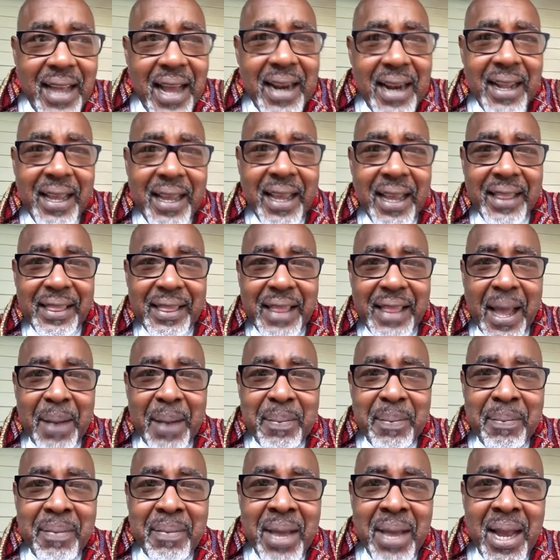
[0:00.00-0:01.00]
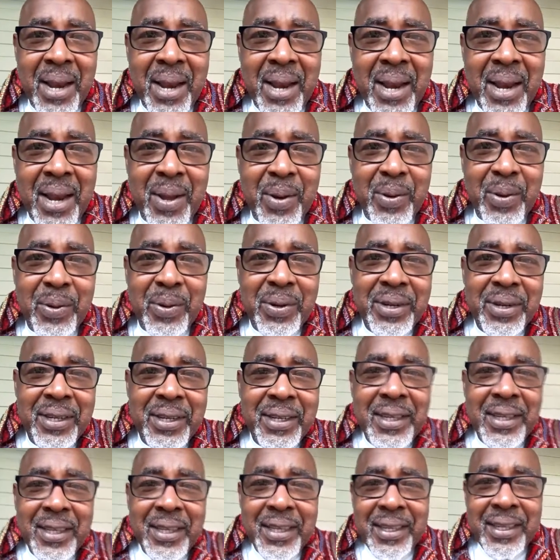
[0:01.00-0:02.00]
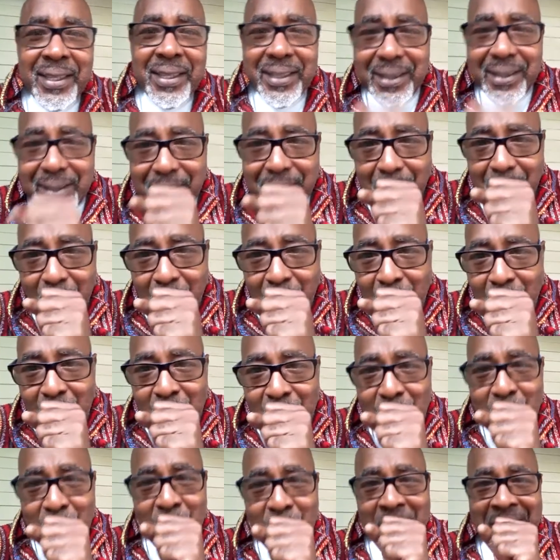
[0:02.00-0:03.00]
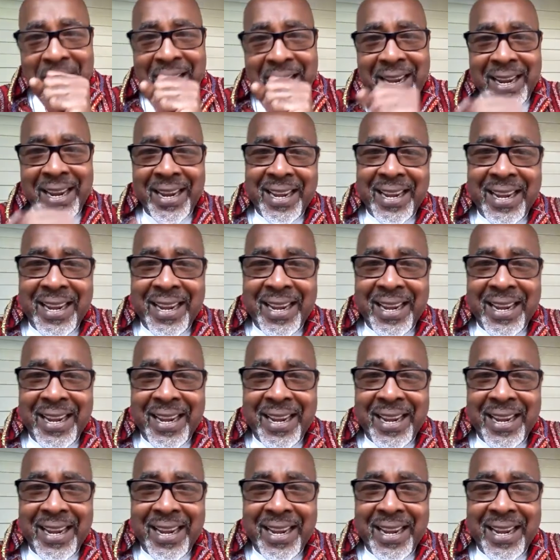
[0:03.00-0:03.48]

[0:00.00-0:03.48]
get that mellow tone in